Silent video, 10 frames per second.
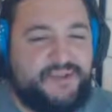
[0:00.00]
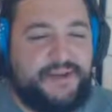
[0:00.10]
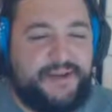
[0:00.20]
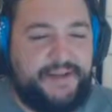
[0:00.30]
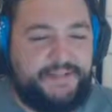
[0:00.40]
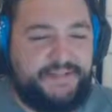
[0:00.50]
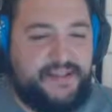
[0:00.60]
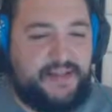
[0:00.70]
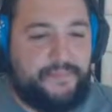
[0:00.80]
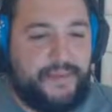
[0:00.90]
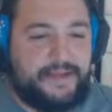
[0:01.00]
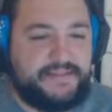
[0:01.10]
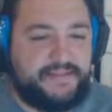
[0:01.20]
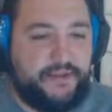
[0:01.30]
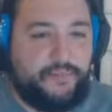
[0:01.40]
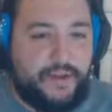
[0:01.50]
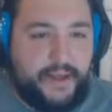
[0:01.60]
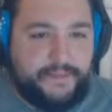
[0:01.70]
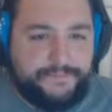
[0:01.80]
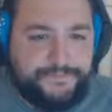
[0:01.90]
what it is. It's not the biggest deal, but...